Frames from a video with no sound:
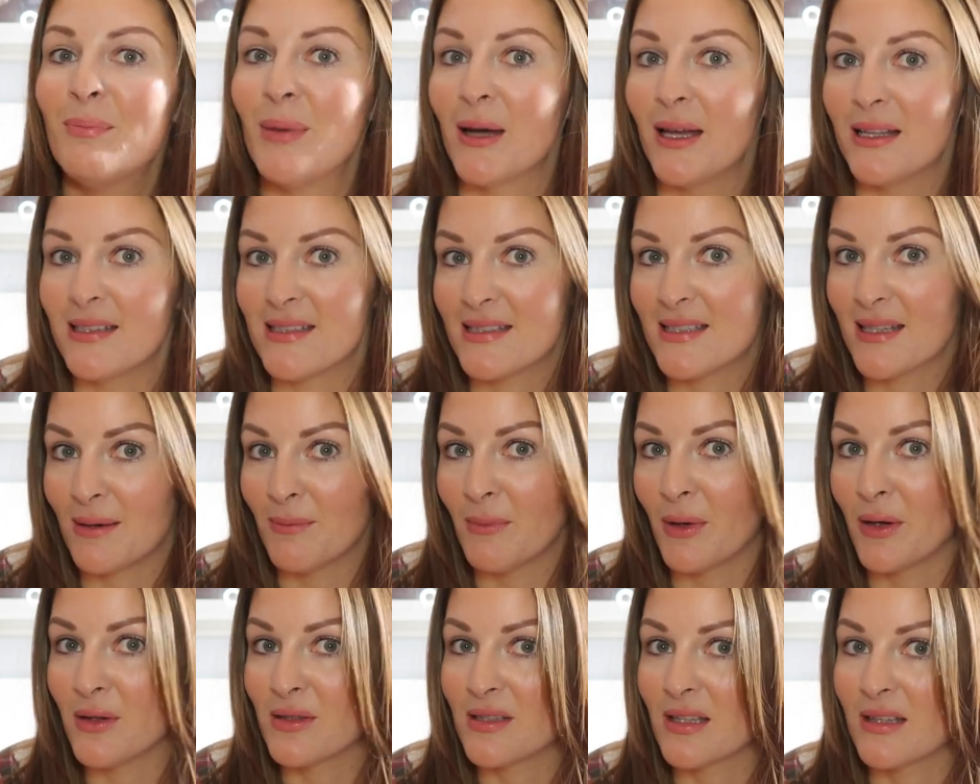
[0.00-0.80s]
But
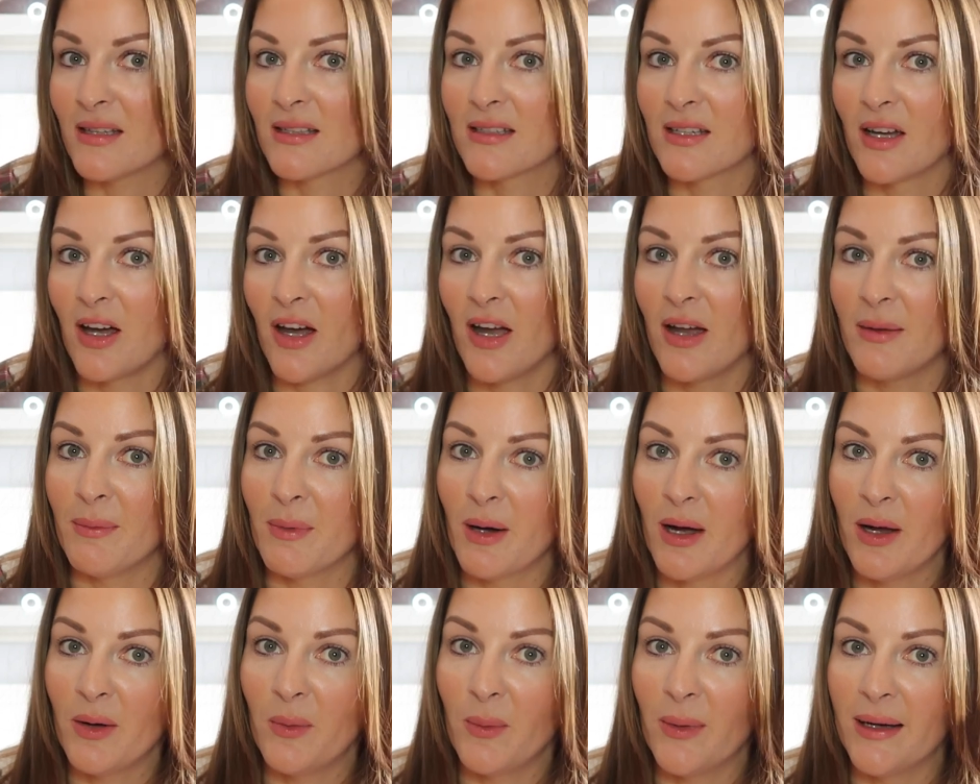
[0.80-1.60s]
most of the
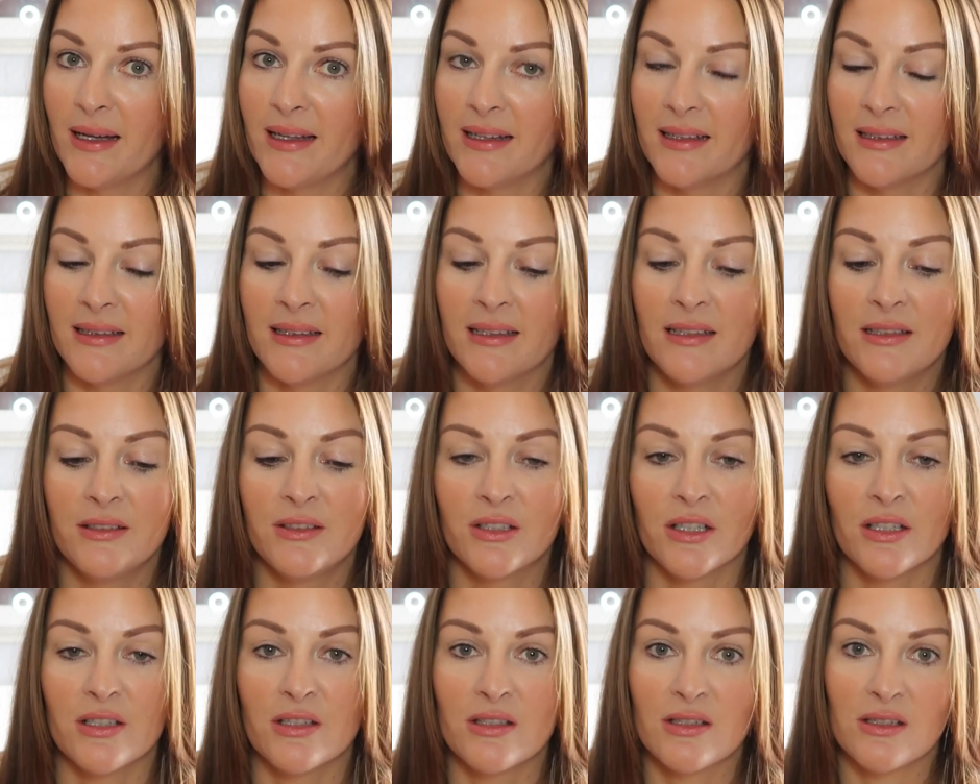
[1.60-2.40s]
time I will
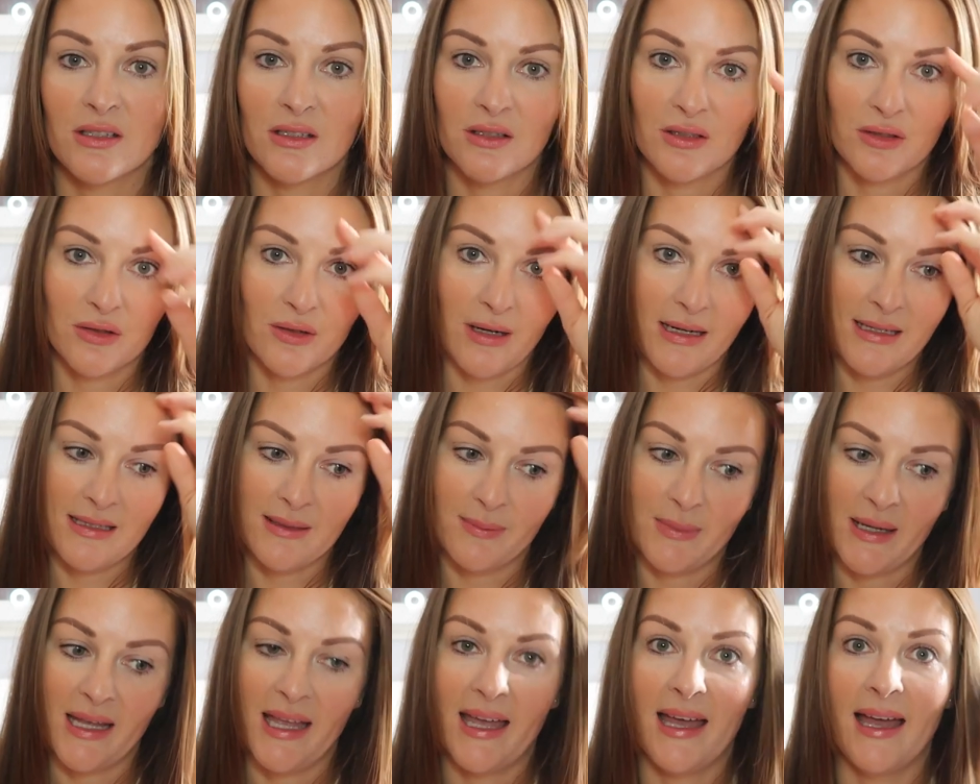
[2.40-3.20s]
just
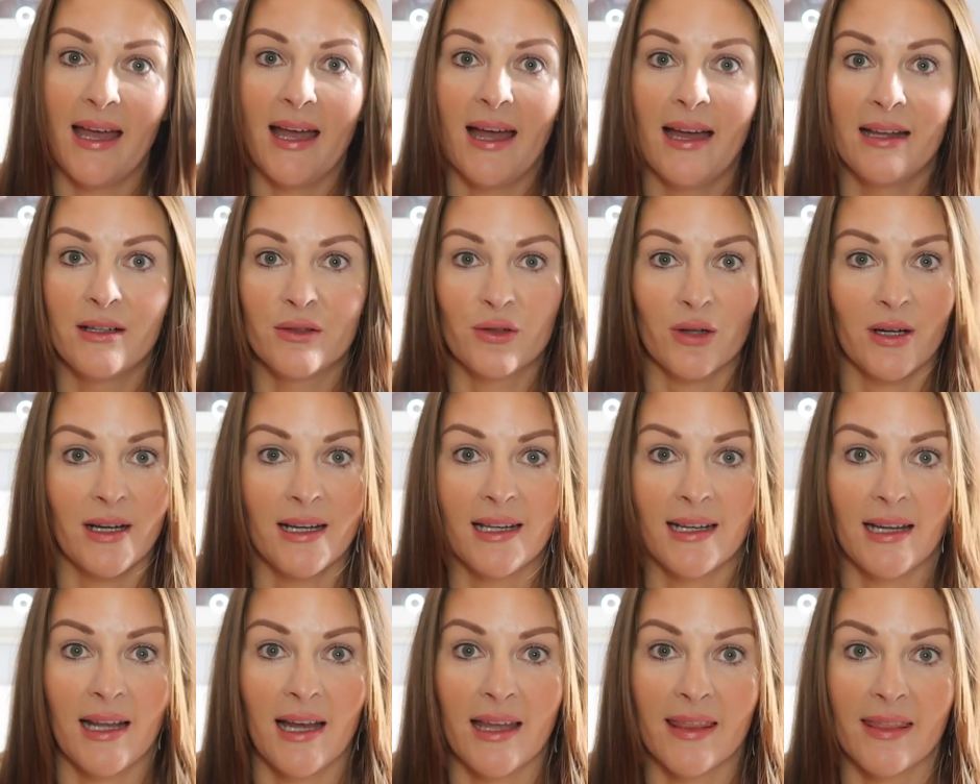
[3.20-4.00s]
straighten my hair and
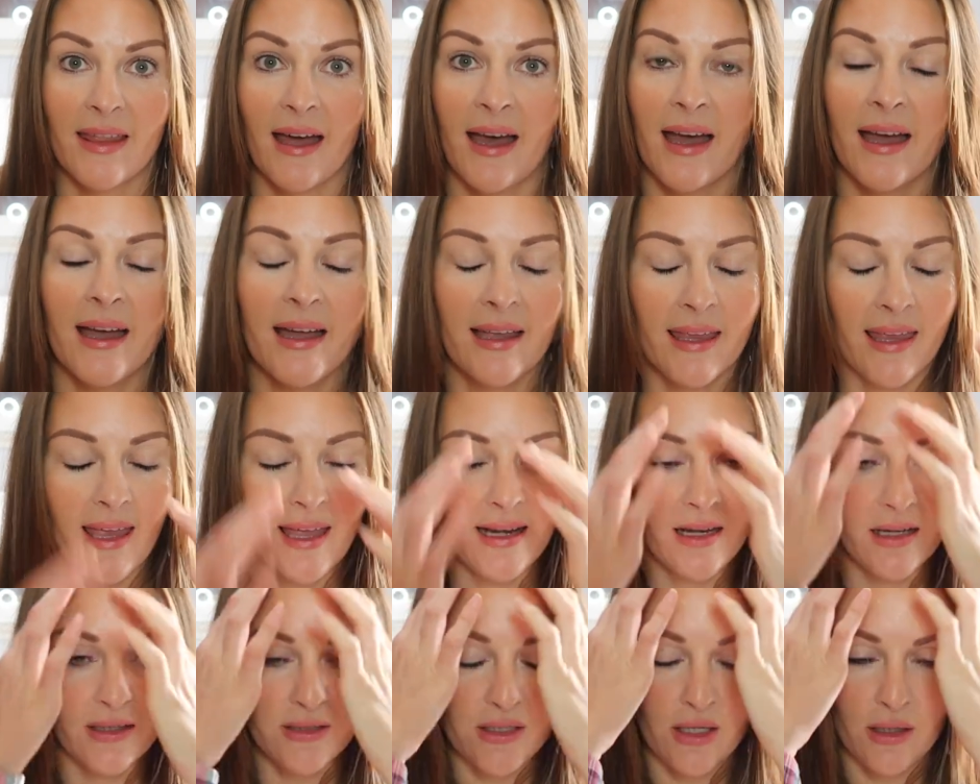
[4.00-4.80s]
dry it like that.
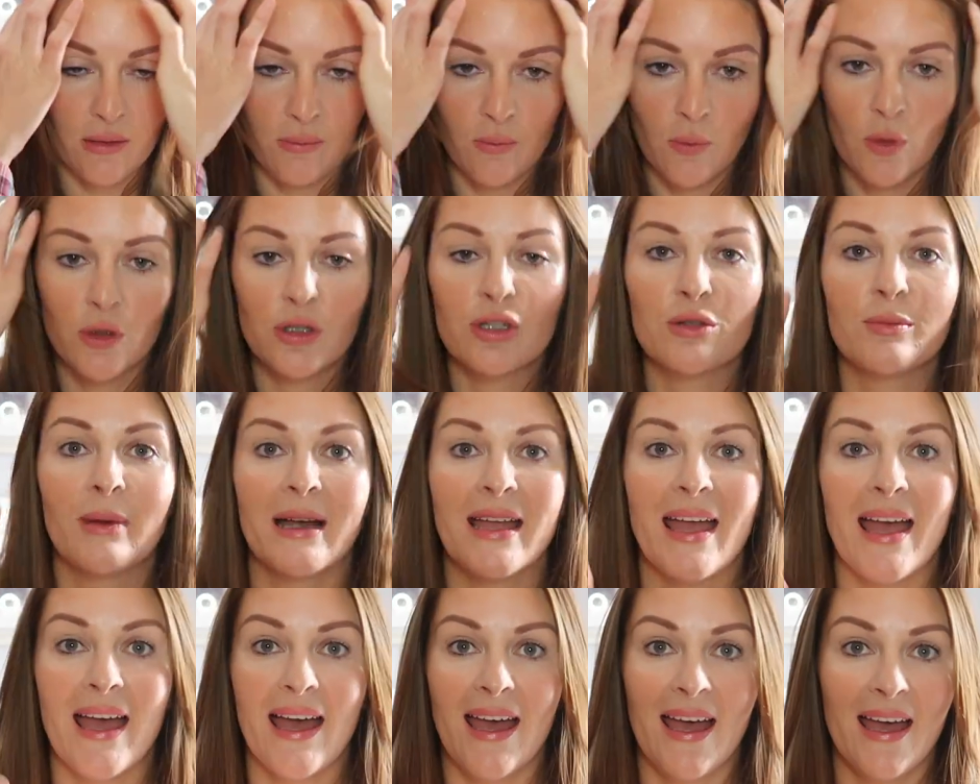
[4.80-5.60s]
Again, I don't wash
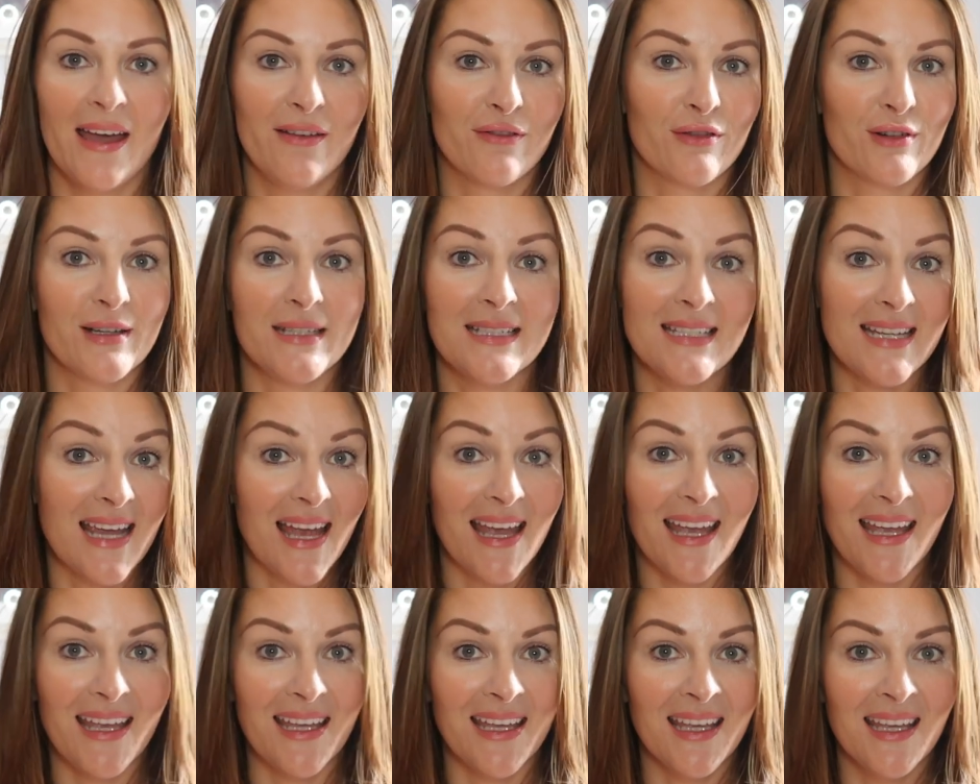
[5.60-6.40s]
my hair every
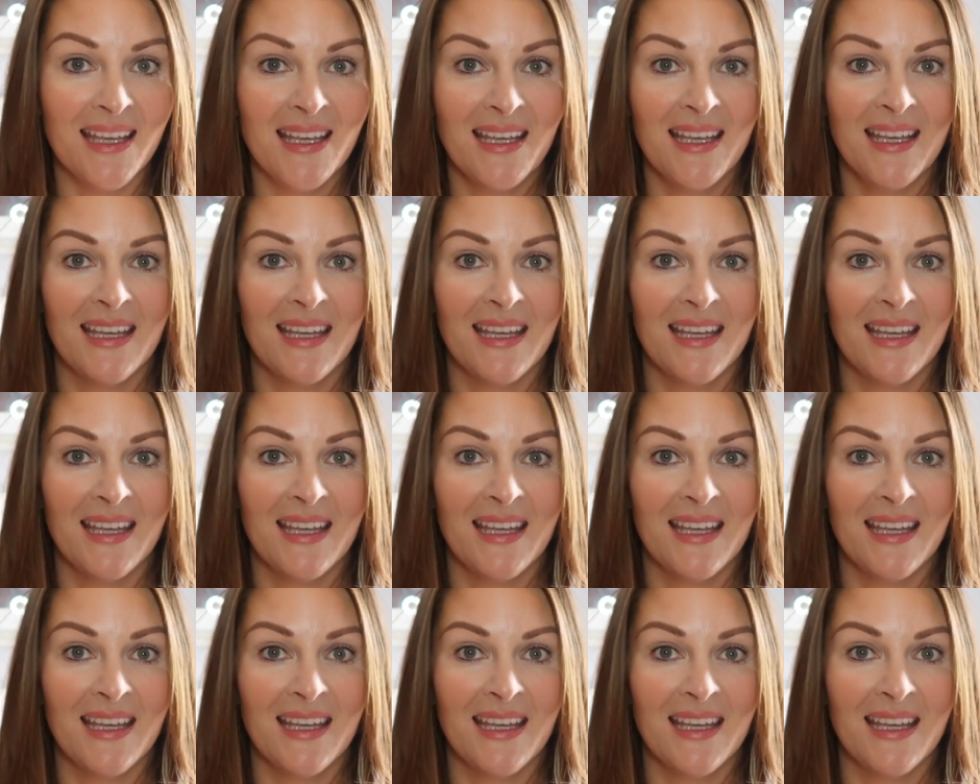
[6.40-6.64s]
day.